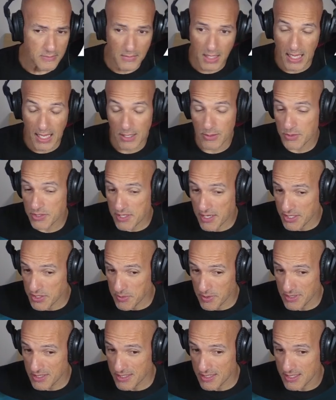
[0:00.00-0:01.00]
also, I just
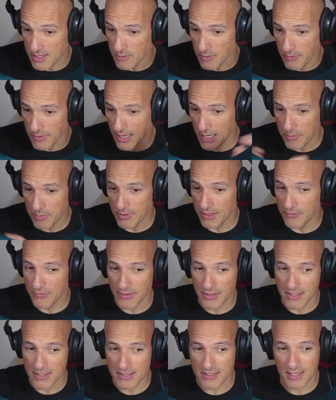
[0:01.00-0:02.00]
wanted to see what would happen if I
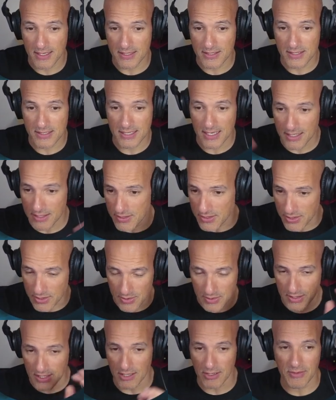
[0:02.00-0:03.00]
decided to tell it to
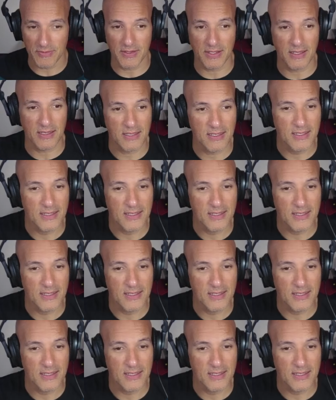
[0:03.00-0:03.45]
use Laravel.